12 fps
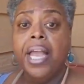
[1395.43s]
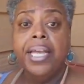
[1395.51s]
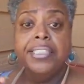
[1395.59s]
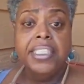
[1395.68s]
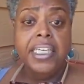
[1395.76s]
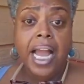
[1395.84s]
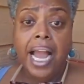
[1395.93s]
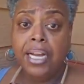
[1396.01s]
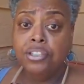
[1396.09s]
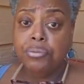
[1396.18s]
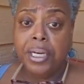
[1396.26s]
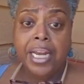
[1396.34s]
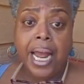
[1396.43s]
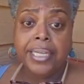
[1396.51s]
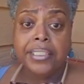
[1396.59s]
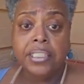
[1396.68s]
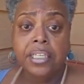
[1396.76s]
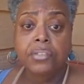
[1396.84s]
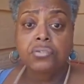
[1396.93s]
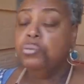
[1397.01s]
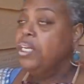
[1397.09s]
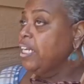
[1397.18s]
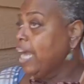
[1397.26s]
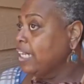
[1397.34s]
and dehydrate ourselves.
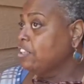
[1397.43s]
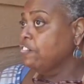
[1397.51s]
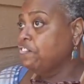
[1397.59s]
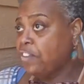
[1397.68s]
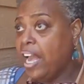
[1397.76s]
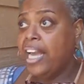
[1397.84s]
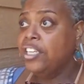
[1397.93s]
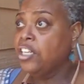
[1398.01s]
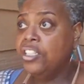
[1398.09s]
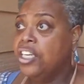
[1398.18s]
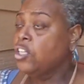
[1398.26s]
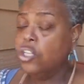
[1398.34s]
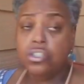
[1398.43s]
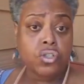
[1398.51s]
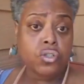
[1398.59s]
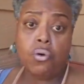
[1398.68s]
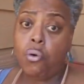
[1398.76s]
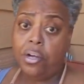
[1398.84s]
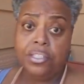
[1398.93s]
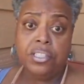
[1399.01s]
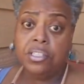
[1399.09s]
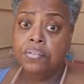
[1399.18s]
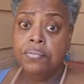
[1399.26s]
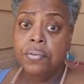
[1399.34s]
We got to find another
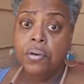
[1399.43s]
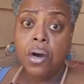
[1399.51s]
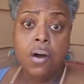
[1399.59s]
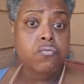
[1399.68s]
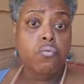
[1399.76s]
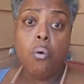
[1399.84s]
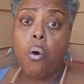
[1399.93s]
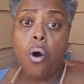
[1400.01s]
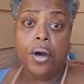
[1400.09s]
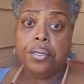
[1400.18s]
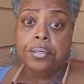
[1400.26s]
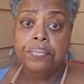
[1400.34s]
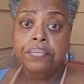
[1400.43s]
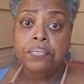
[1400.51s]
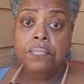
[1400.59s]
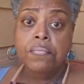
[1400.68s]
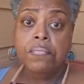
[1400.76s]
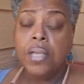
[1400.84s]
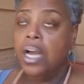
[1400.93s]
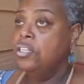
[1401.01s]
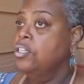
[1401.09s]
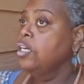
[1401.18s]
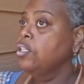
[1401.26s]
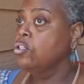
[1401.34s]
source of water,
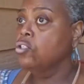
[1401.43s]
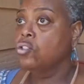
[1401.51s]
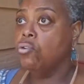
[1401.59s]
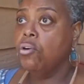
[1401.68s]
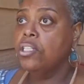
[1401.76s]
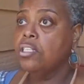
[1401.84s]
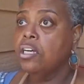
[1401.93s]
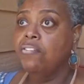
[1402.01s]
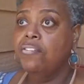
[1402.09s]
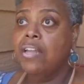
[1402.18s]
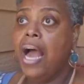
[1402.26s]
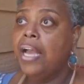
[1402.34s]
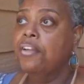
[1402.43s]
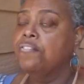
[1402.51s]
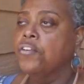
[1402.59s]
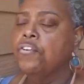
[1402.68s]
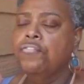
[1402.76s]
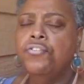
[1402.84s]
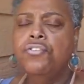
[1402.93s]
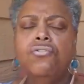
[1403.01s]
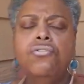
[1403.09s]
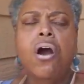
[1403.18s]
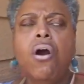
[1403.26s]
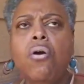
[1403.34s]
another source of life. If
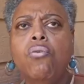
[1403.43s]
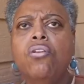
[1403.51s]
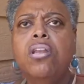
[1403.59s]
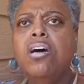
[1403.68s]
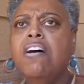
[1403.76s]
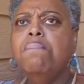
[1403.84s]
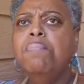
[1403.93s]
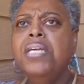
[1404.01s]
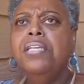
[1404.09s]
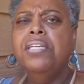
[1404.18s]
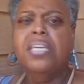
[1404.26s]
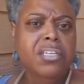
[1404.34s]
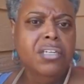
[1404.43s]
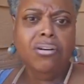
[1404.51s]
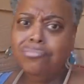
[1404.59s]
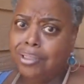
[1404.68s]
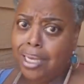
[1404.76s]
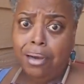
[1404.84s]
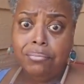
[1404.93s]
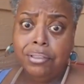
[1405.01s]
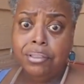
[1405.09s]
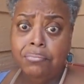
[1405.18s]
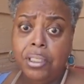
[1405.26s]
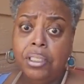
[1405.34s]
you don't love me, then don't talk
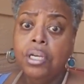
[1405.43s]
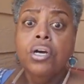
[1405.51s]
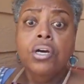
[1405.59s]
to me.